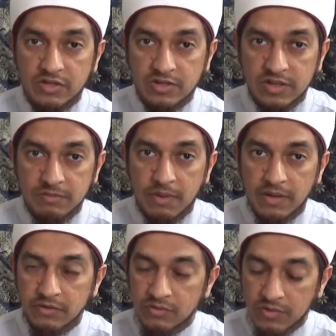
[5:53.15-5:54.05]
It's like,
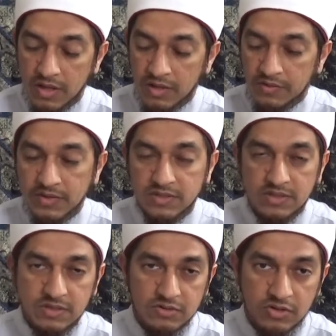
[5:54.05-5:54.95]

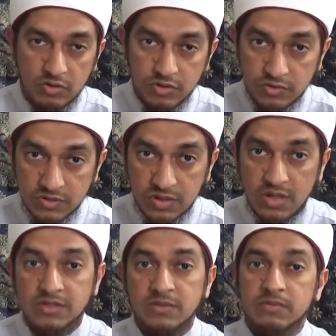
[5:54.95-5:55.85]
it's not only using
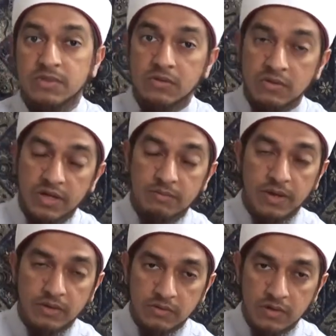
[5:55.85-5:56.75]
qasam, Tallahi,
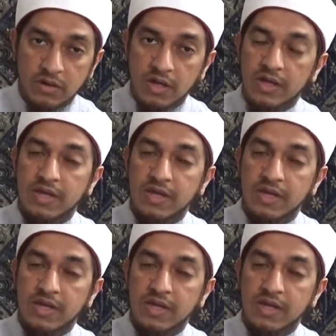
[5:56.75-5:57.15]
by Allah,